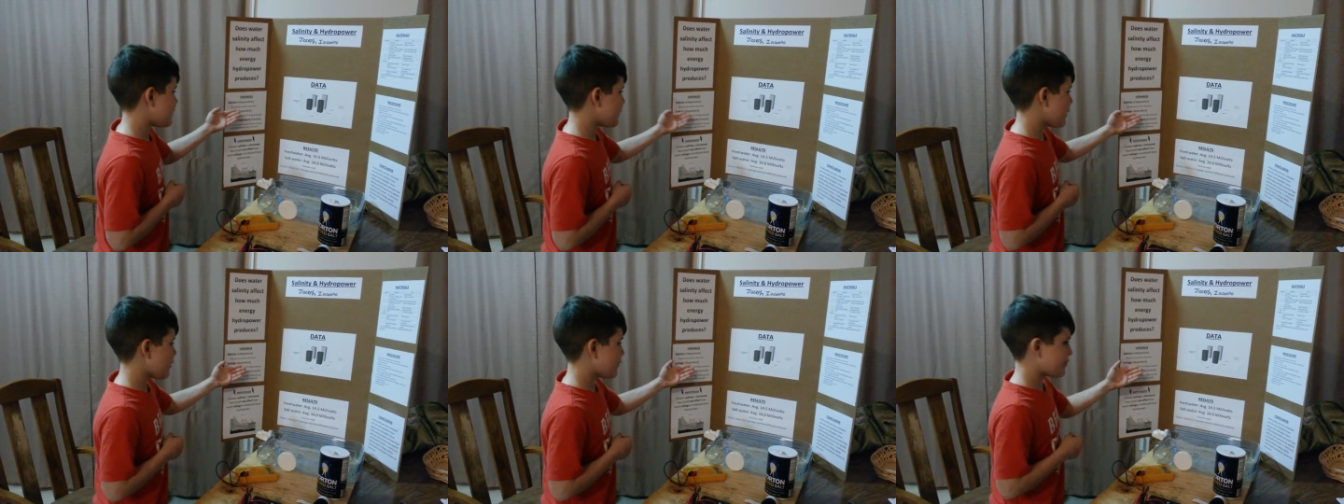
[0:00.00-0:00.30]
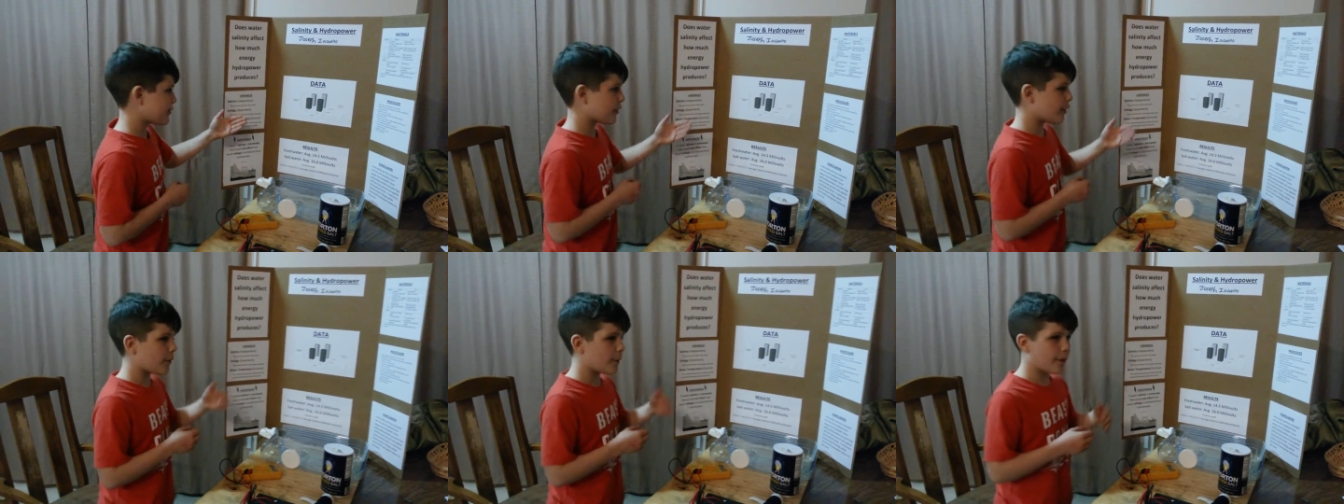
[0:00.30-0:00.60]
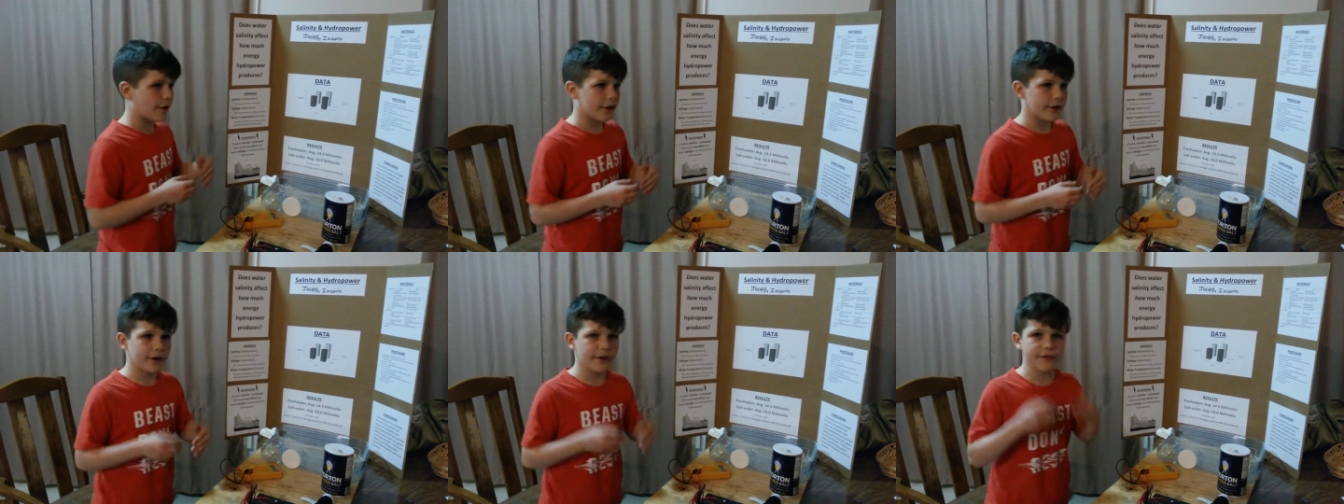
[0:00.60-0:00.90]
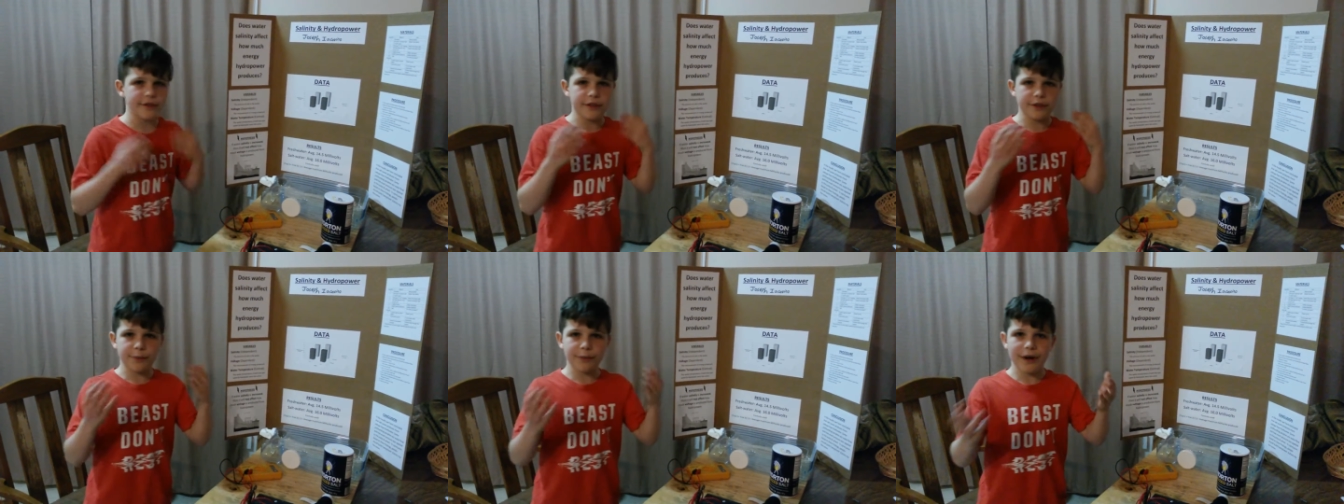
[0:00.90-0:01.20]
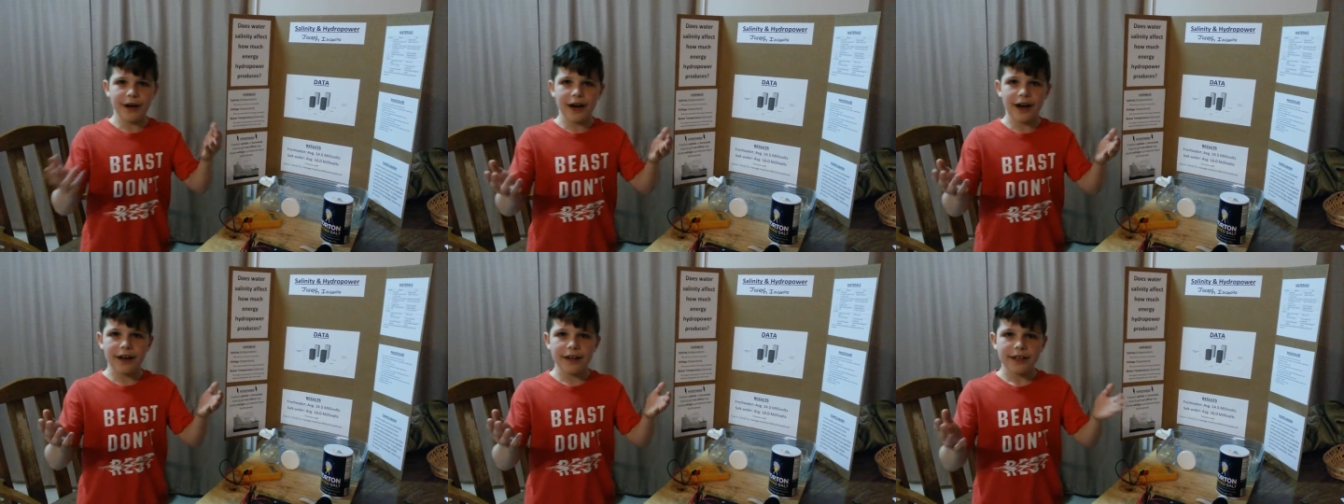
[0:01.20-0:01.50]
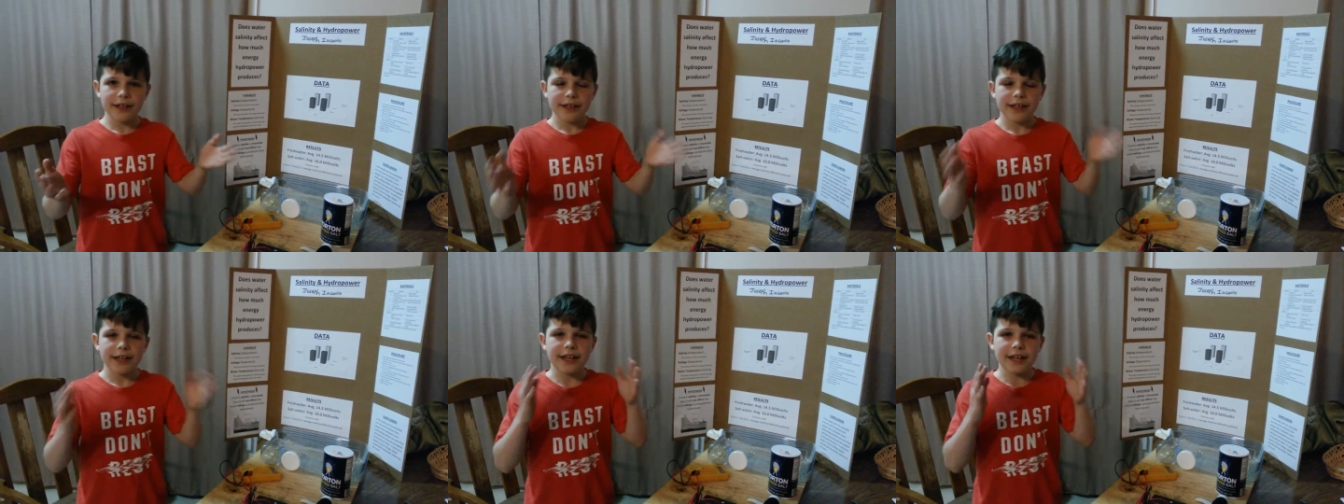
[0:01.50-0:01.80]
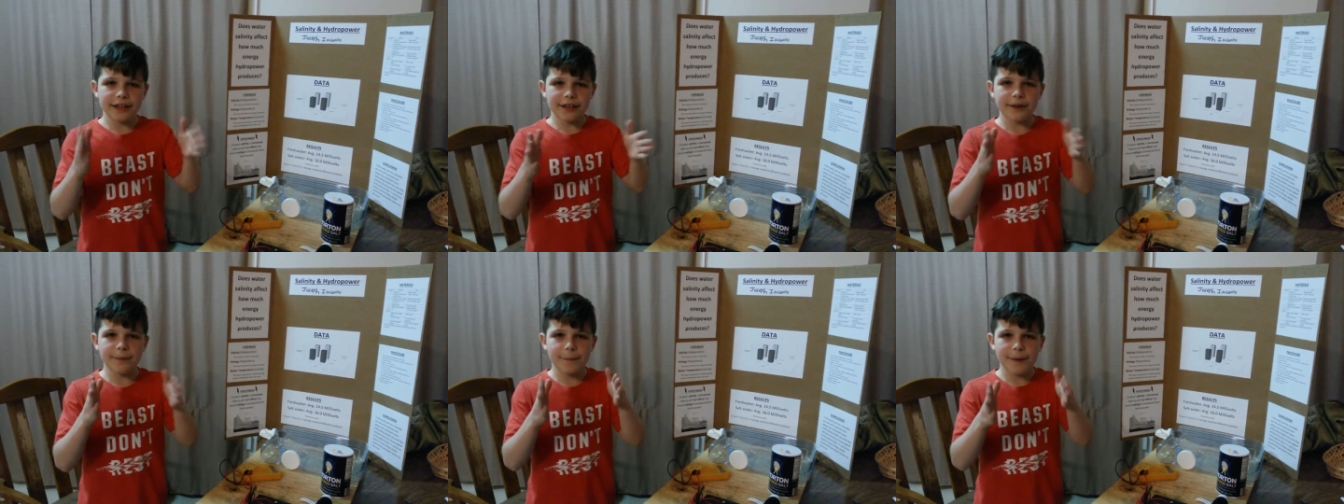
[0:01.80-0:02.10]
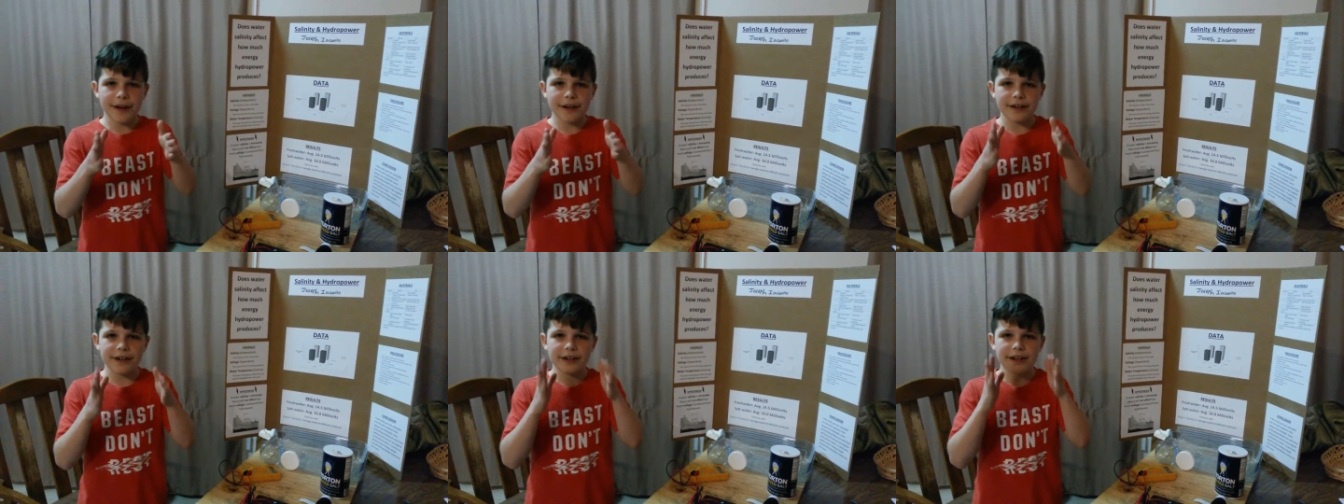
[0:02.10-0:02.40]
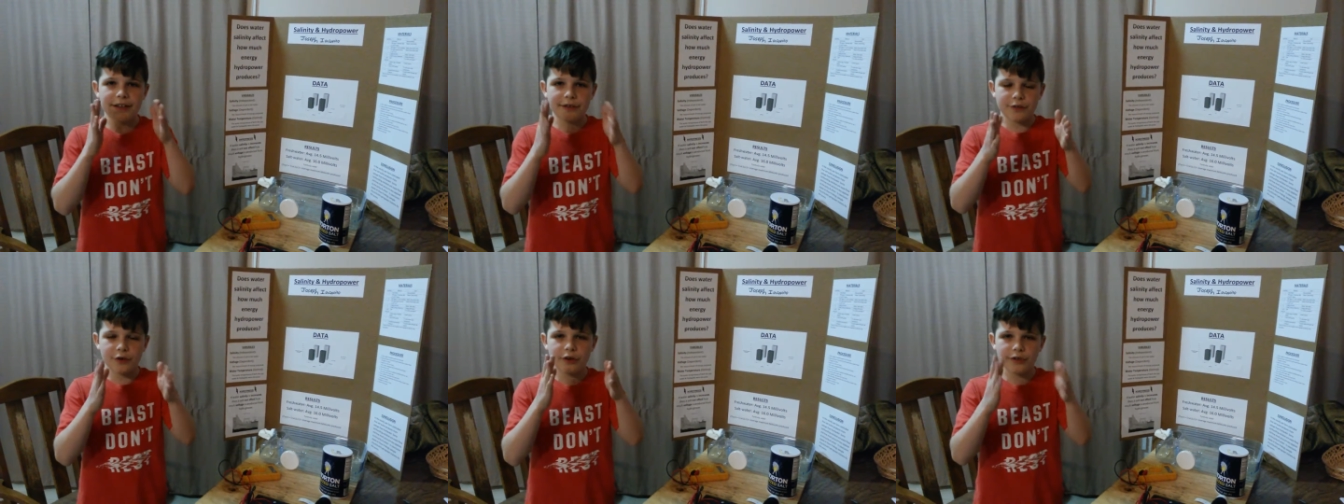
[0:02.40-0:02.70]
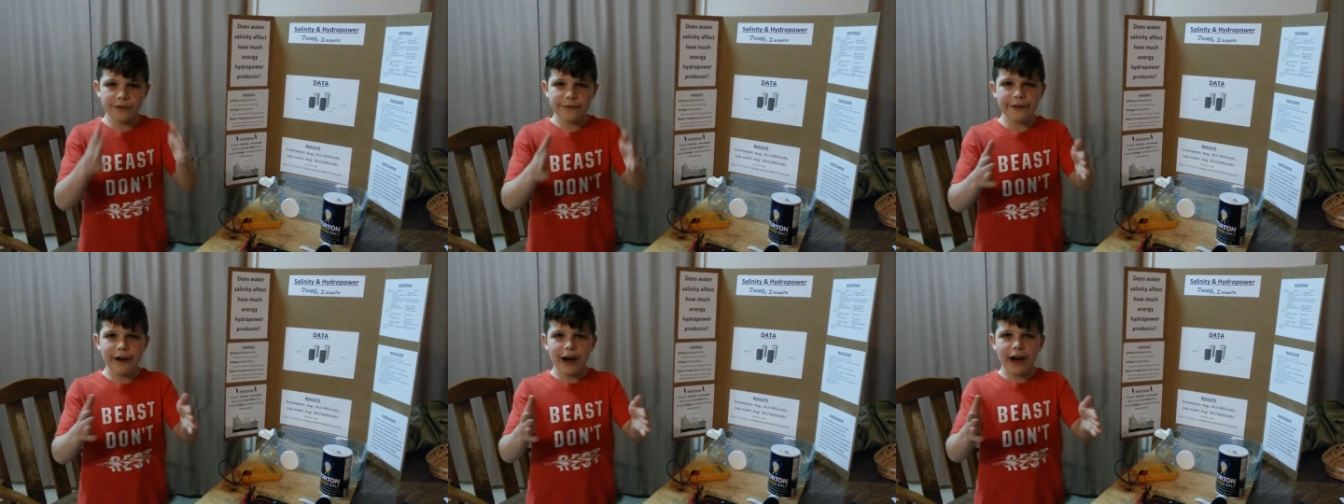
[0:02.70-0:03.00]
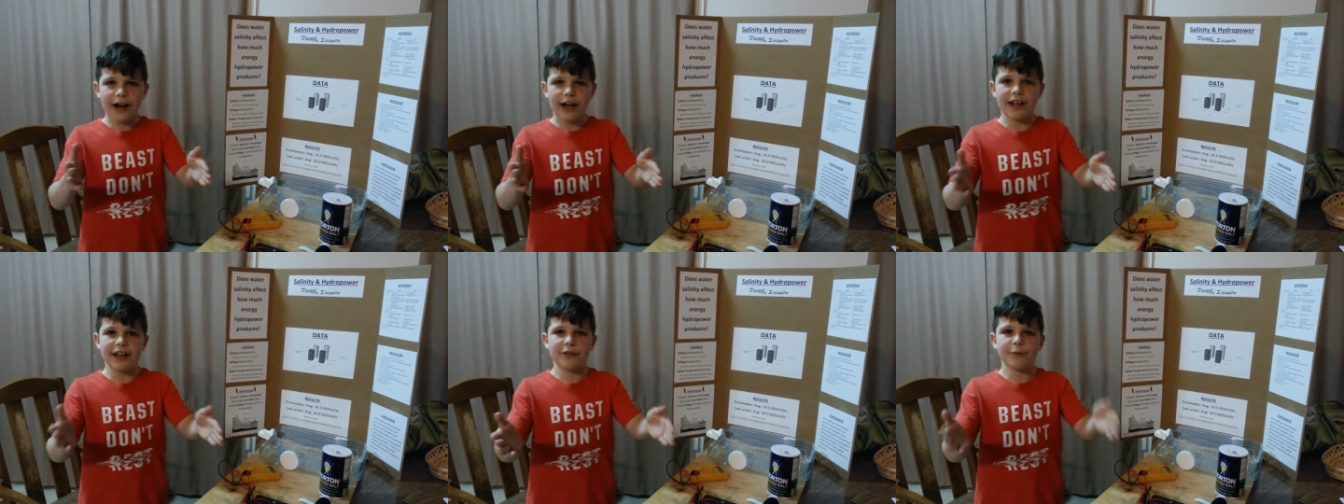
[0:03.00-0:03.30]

the amount of salt water because it's what independent. It starts with I.